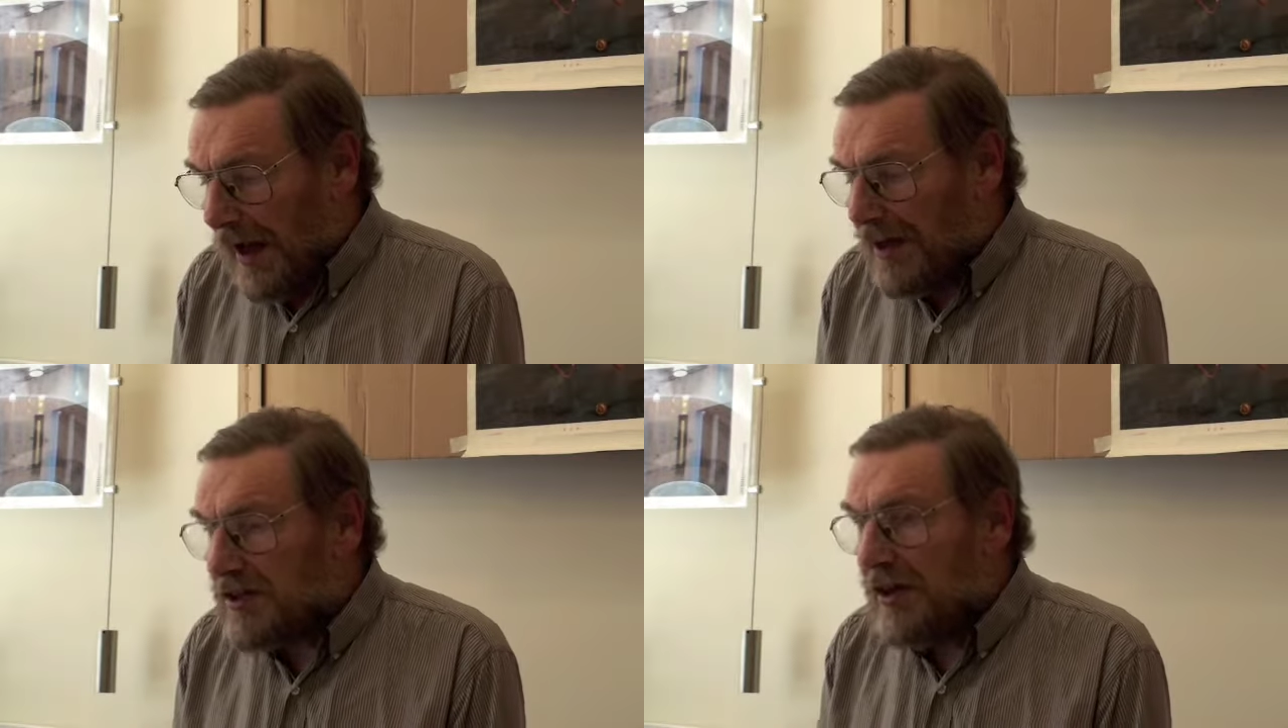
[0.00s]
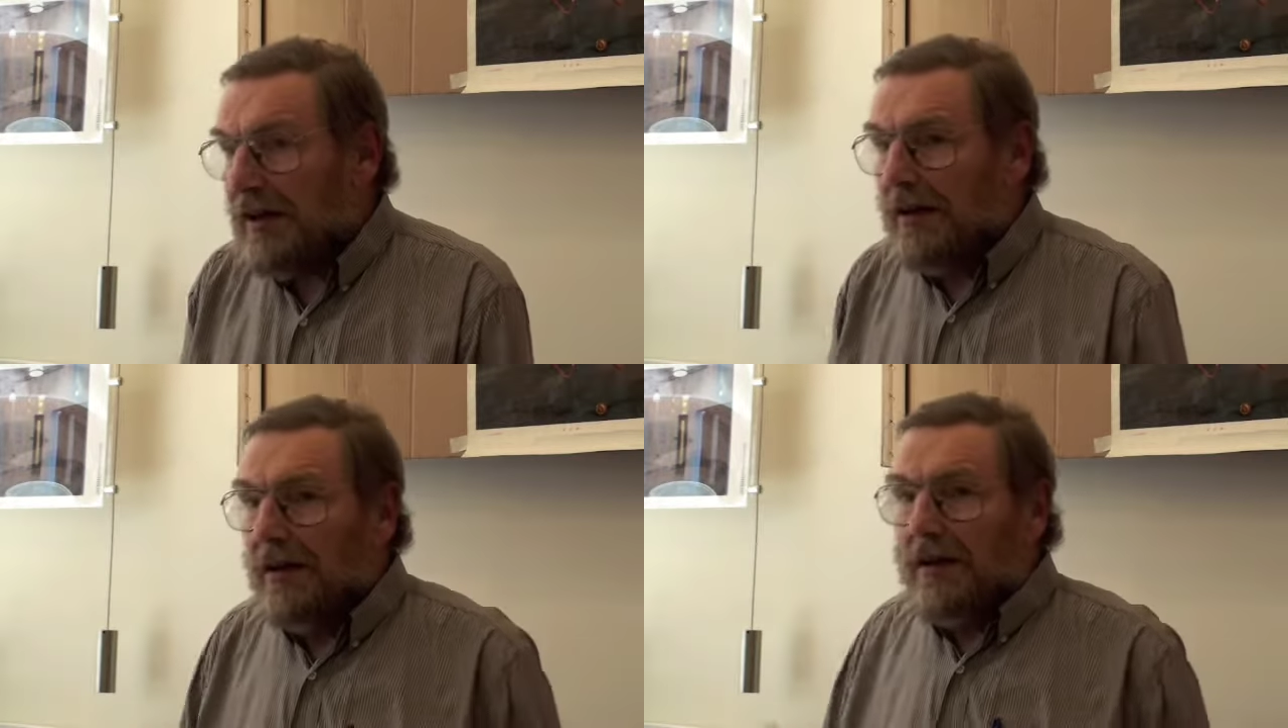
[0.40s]

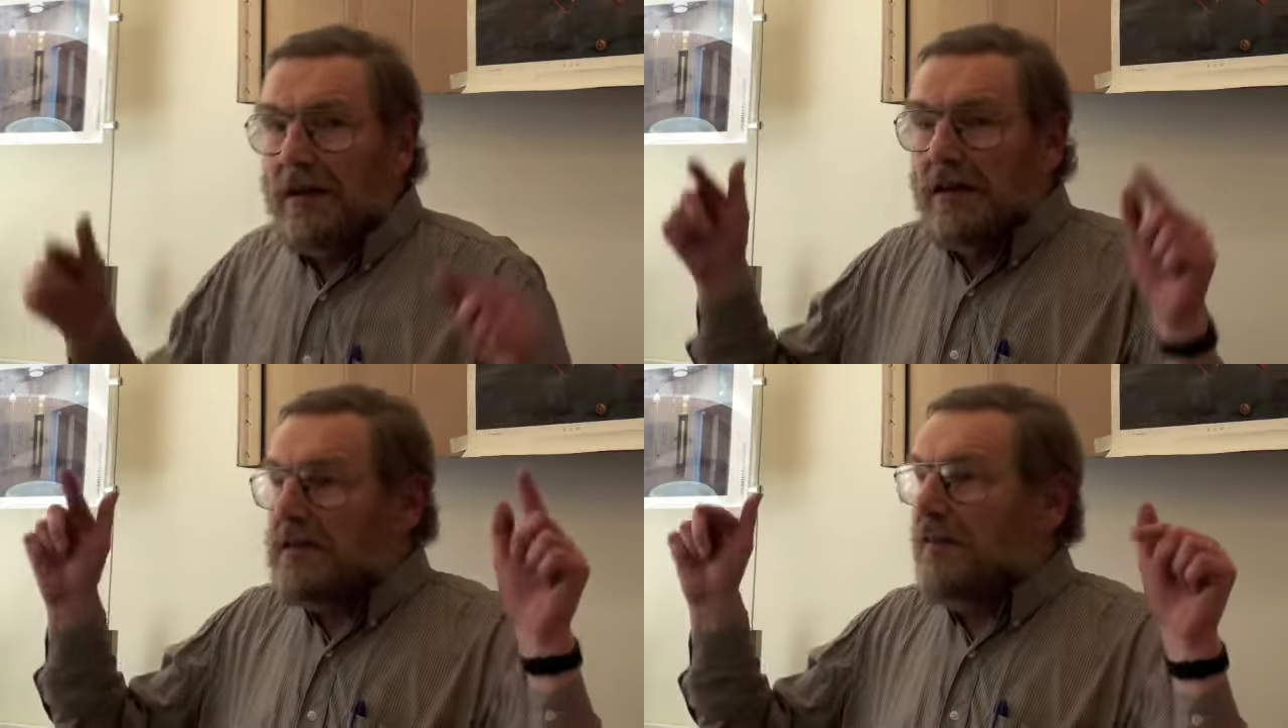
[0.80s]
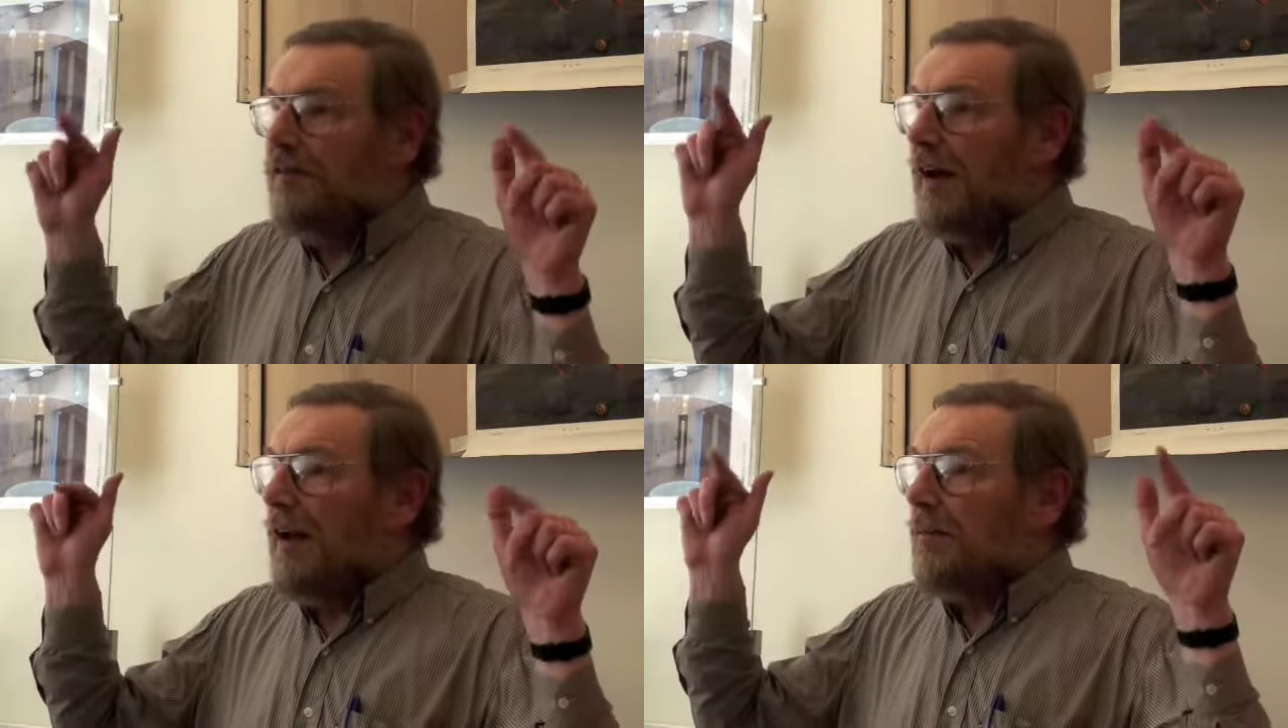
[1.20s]
actually
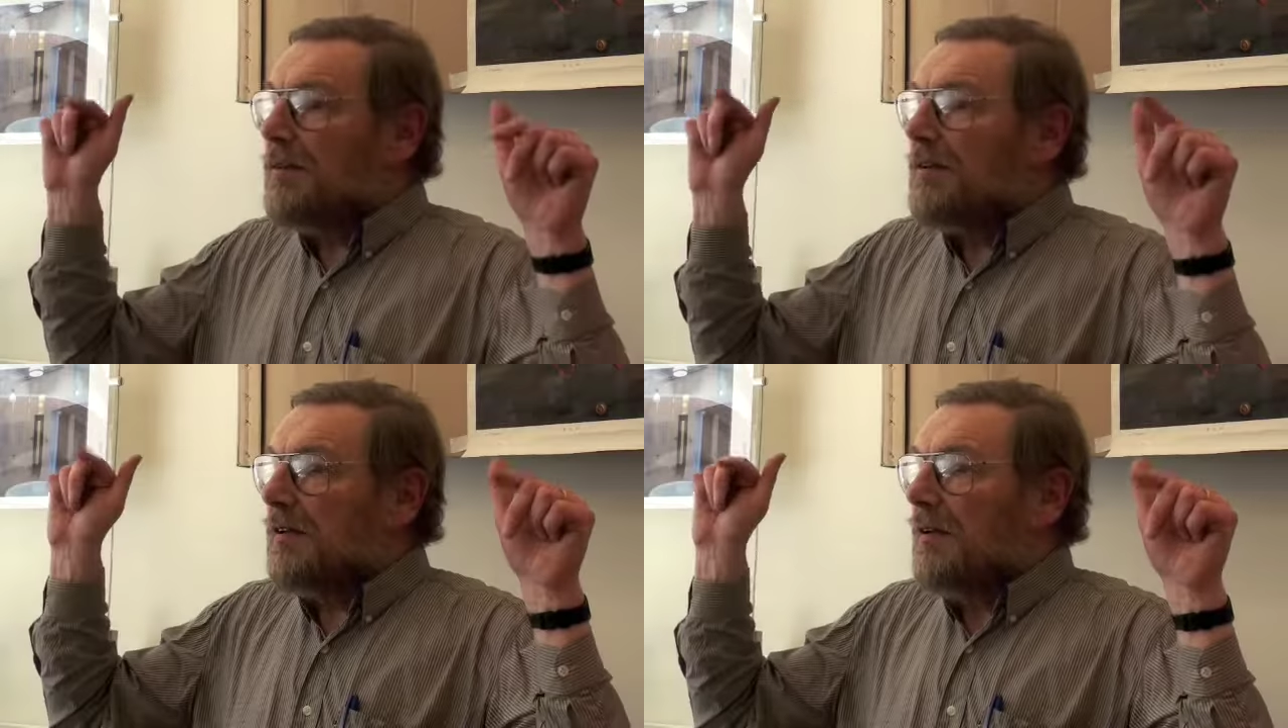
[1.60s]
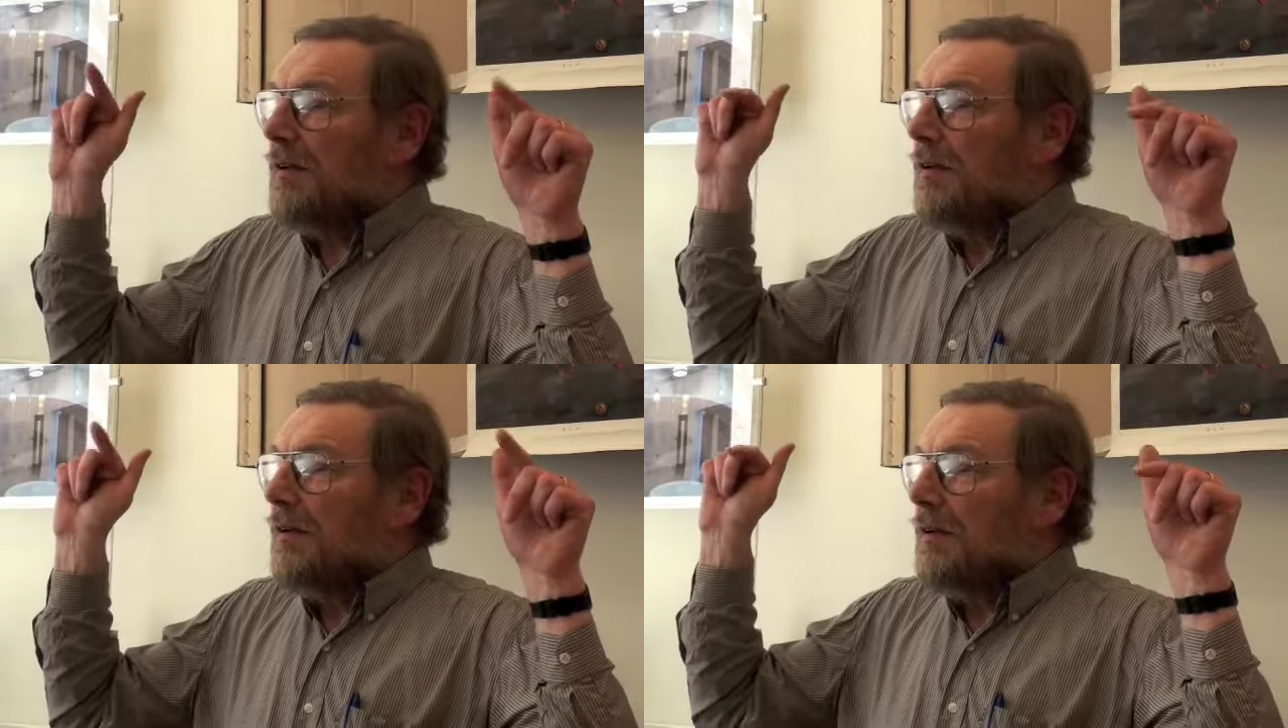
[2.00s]
developed
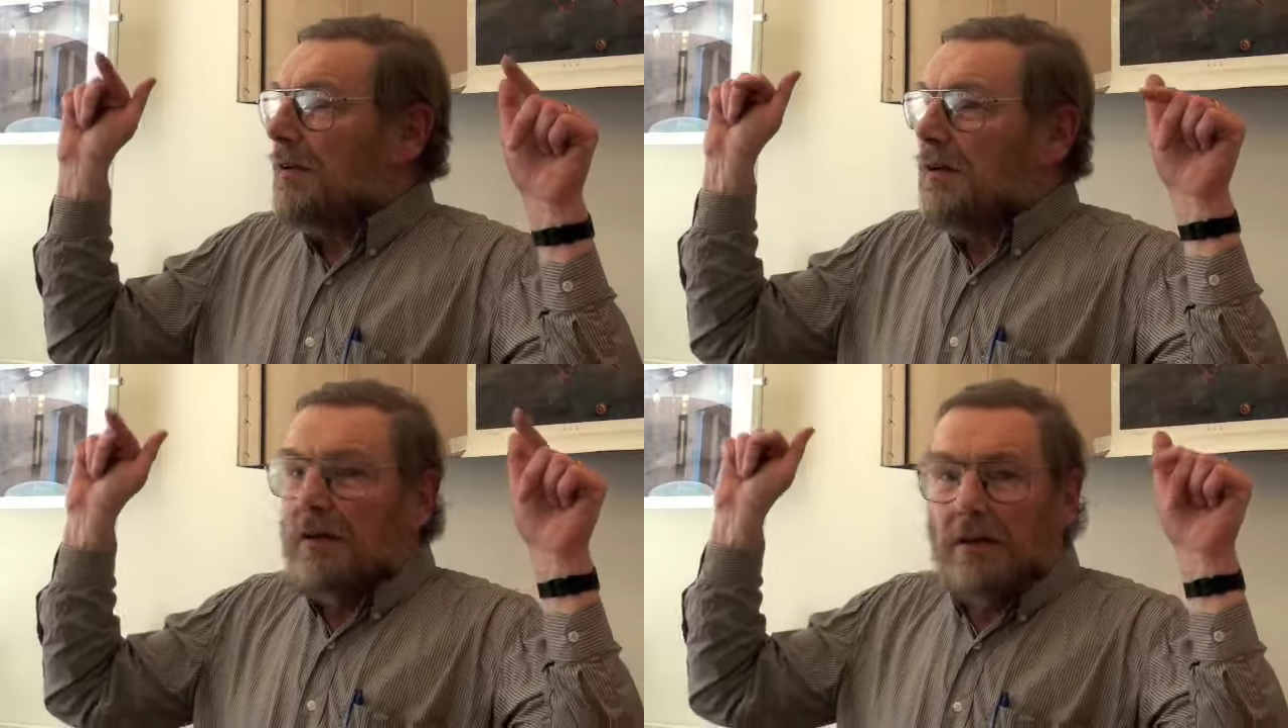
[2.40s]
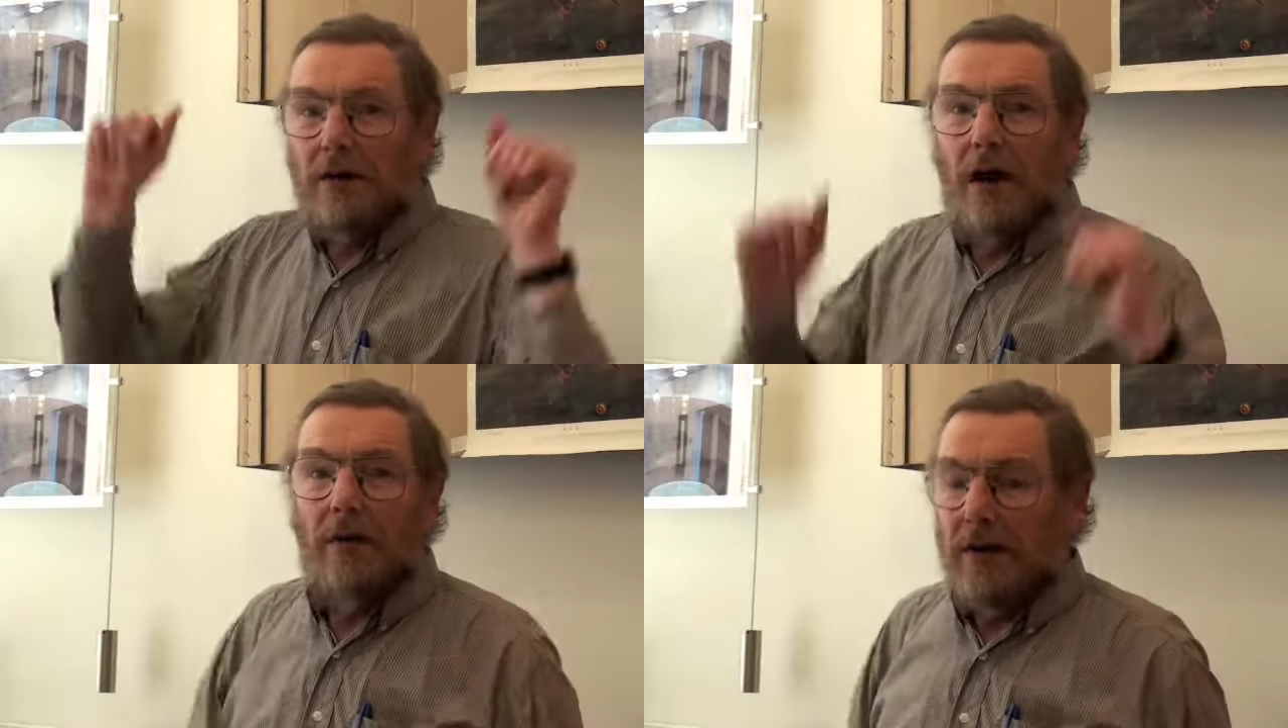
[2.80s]

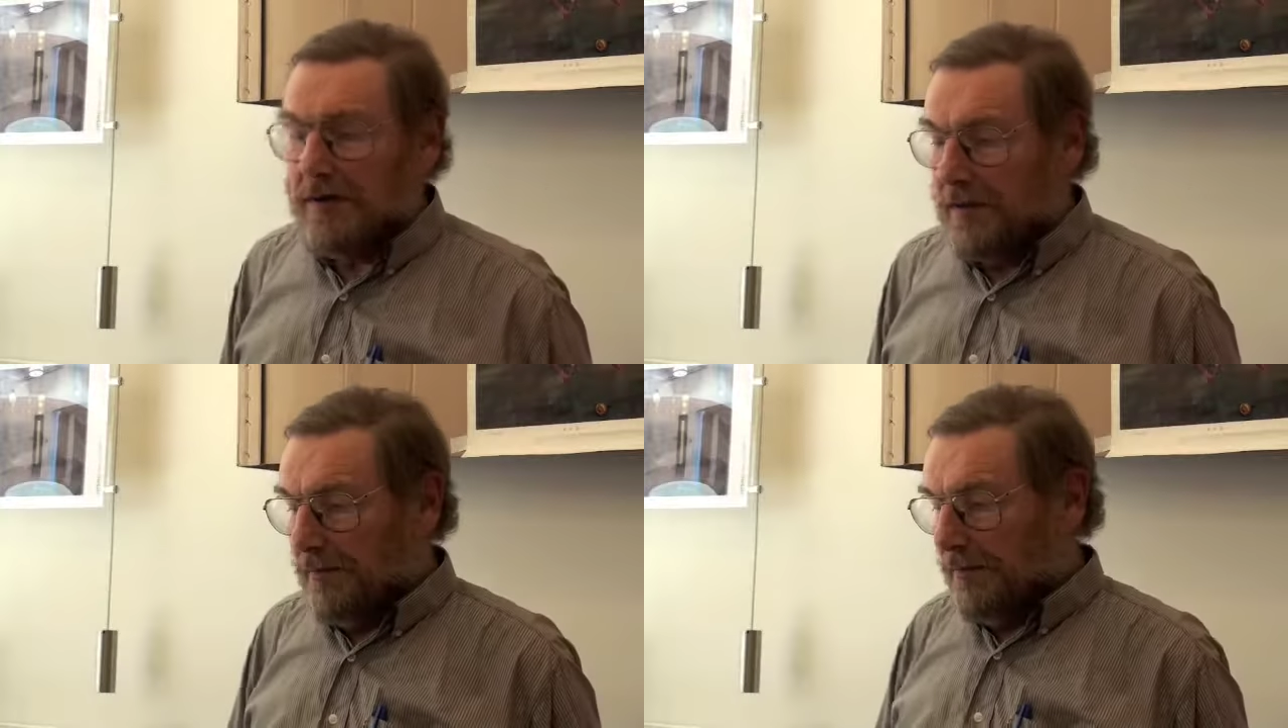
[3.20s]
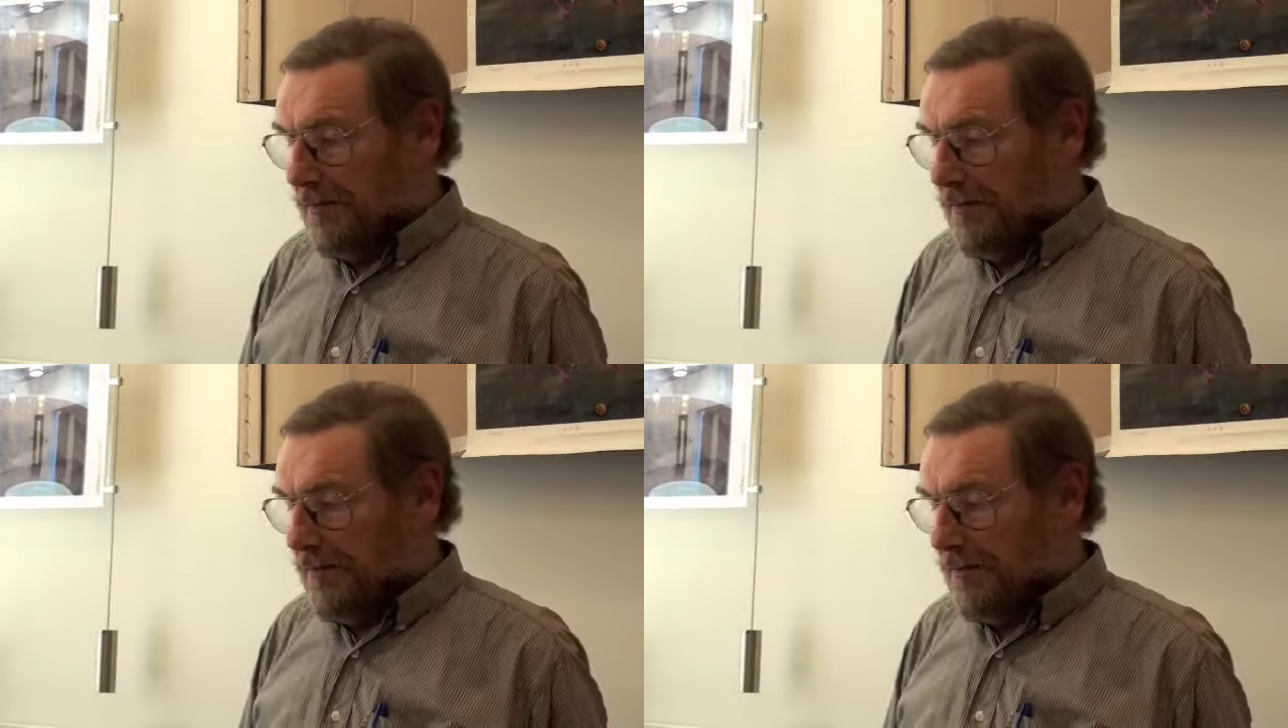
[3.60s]
Darwinism,